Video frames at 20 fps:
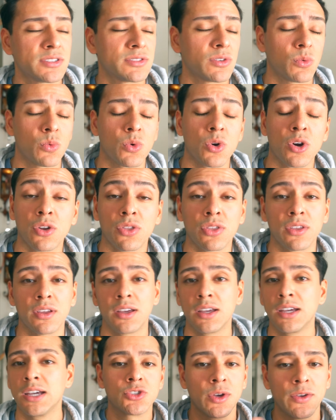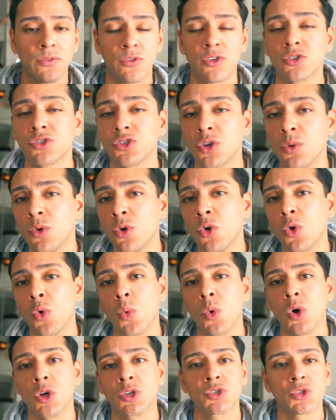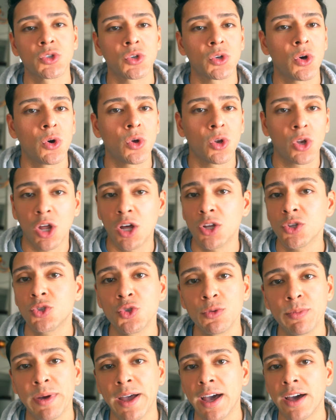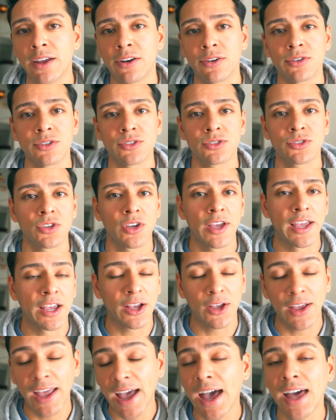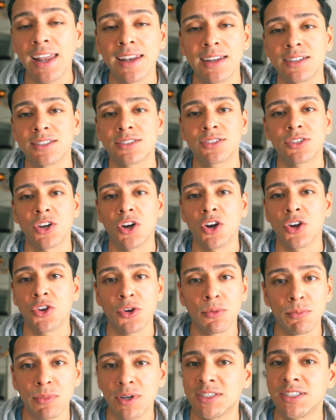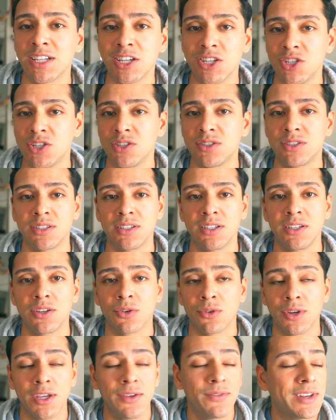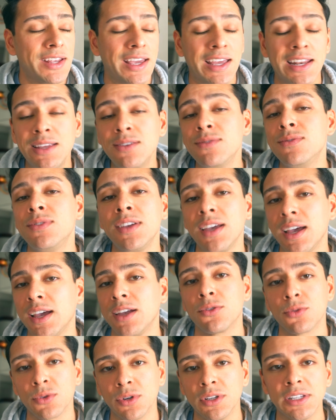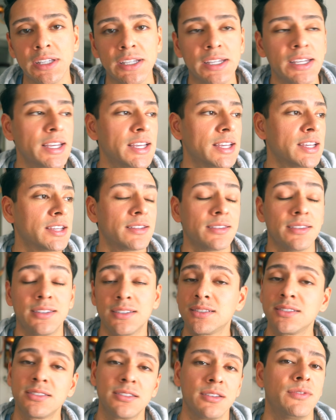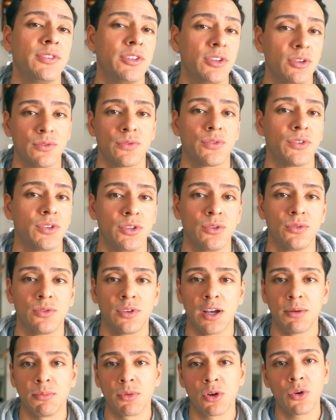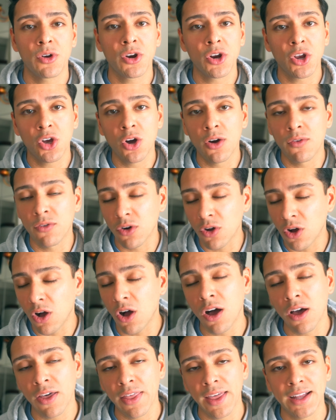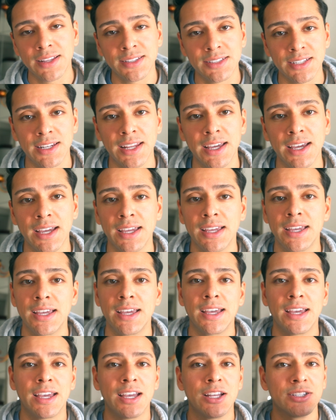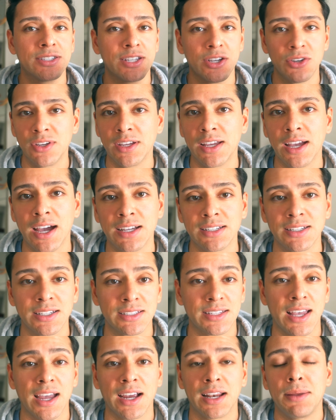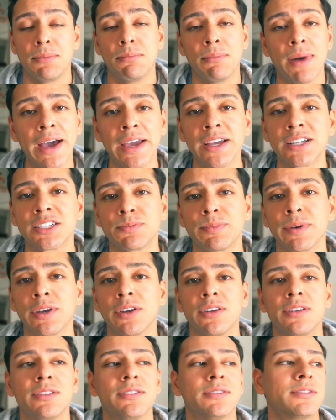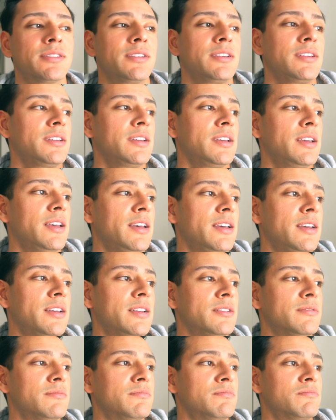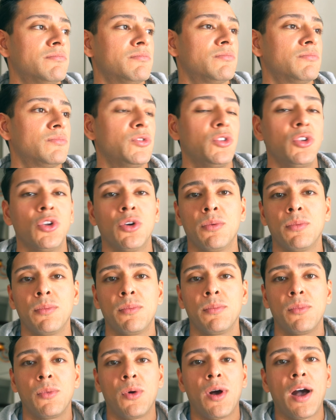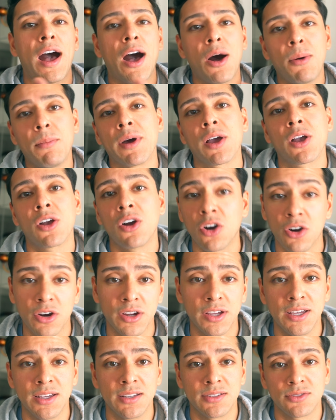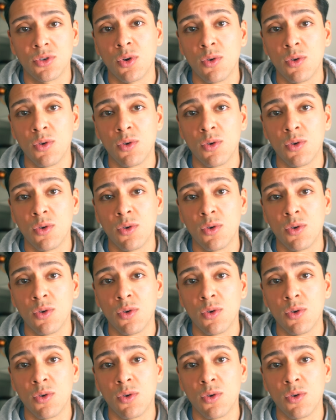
Is it worth it? So if you're someone who wants to go long tube headers and catless on your Mustang GT, or even any V8 really, this is the video for you. I'm gonna go ahead and cover all of that today and tell you guys exactly my experience and, you know, how my car is